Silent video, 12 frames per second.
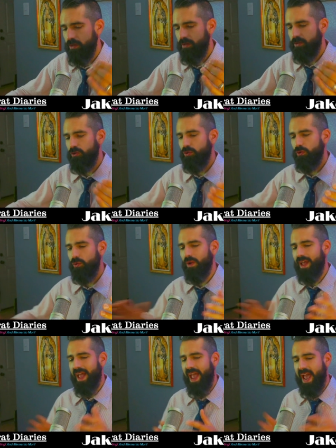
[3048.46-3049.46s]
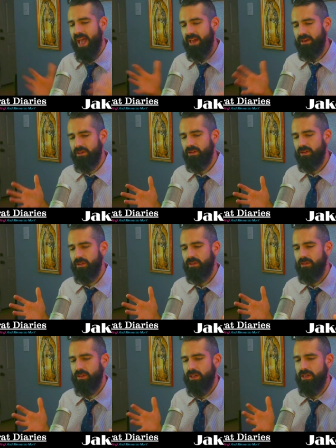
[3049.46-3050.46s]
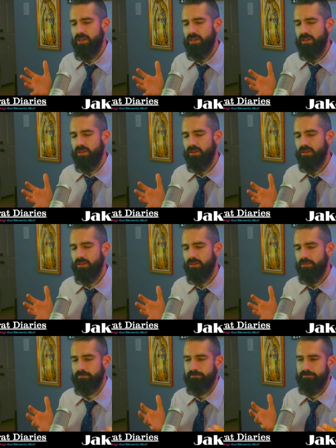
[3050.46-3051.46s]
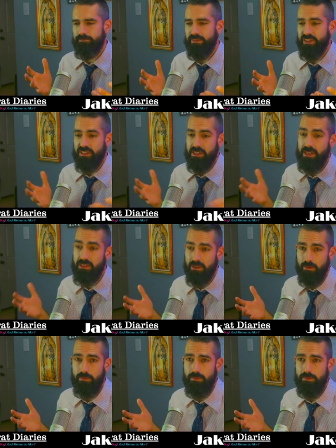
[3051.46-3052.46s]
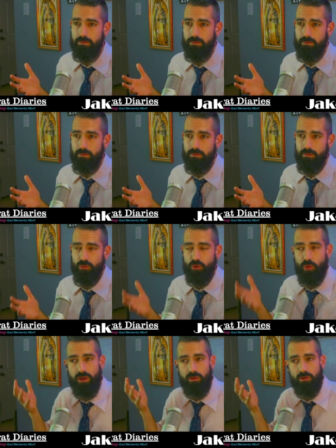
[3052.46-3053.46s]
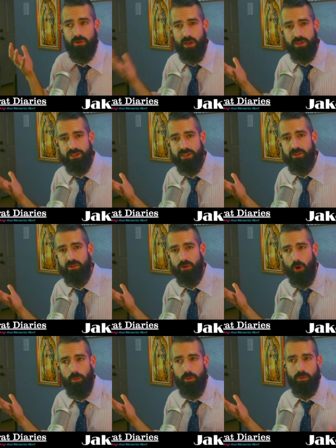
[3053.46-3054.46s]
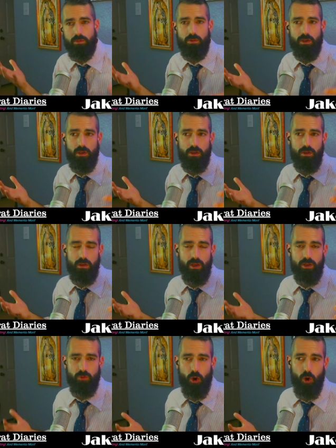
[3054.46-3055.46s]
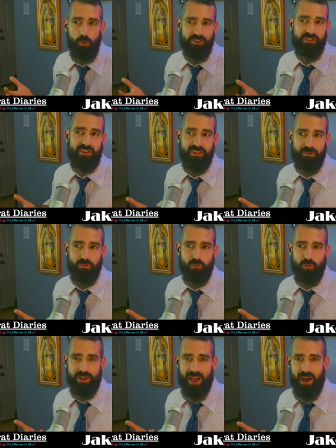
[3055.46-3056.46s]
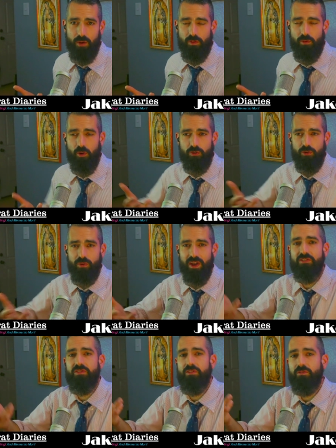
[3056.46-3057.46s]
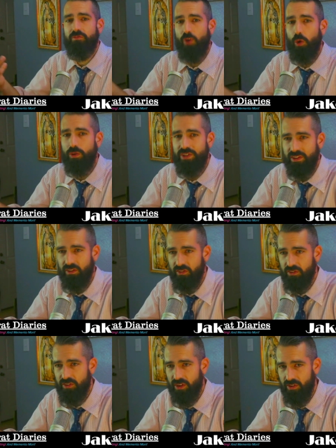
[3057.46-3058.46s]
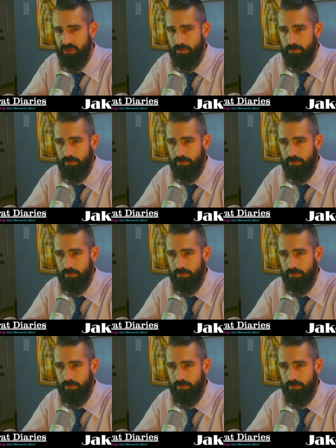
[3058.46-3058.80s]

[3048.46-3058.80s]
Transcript: to end the schism between Constantinople and Rome, a schism we now refer to as the Photian schism.